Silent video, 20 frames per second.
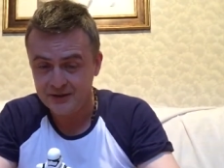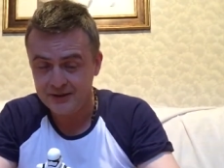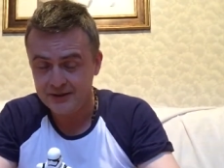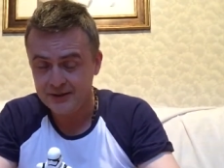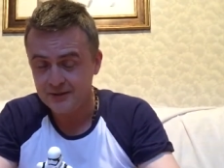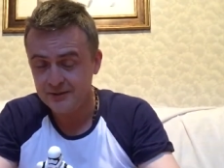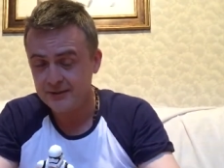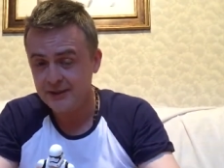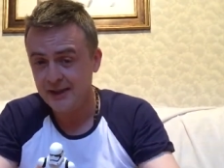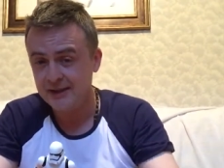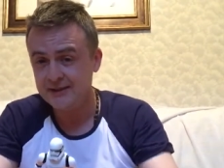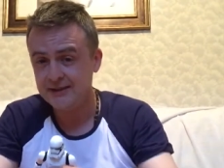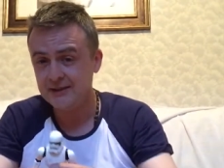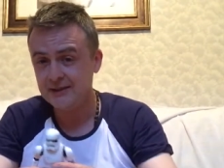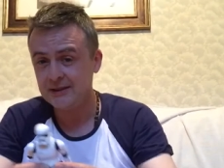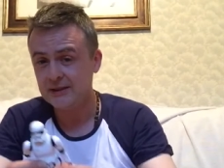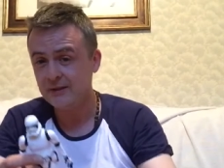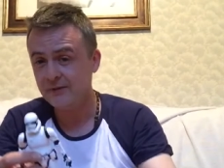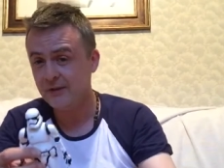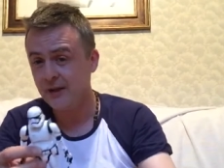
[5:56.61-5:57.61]
This was
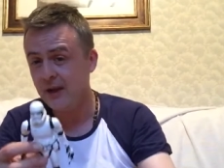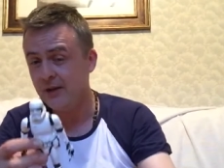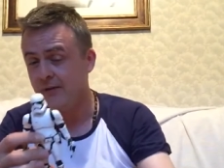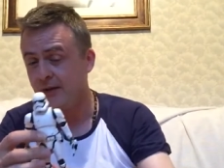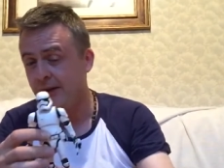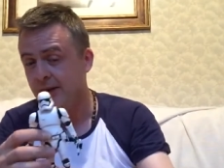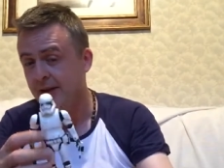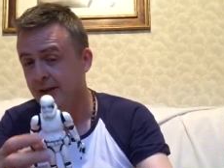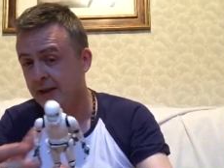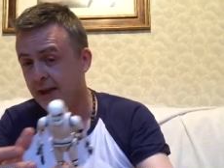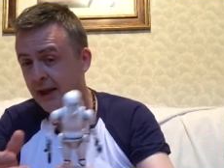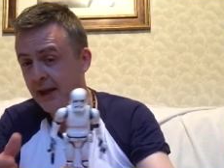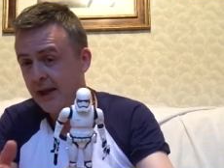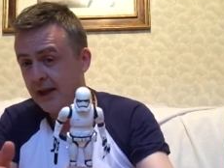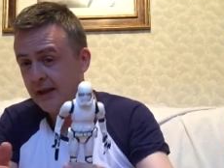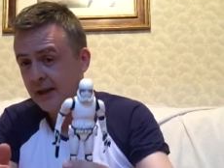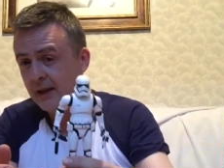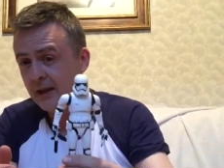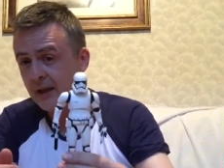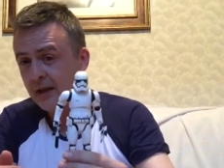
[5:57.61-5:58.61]
$18.95.
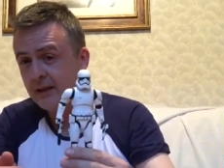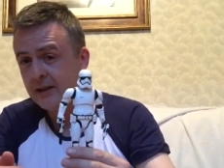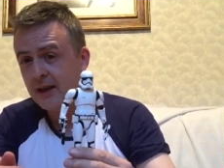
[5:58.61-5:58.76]
Again,